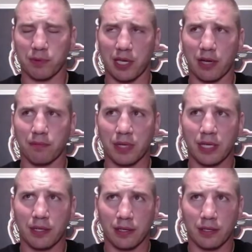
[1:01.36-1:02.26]
become
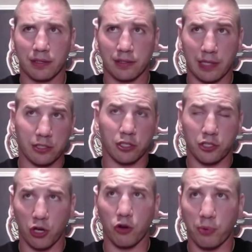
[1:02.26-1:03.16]
such a
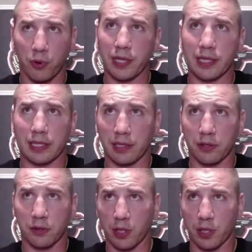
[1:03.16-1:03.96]
choke point that literally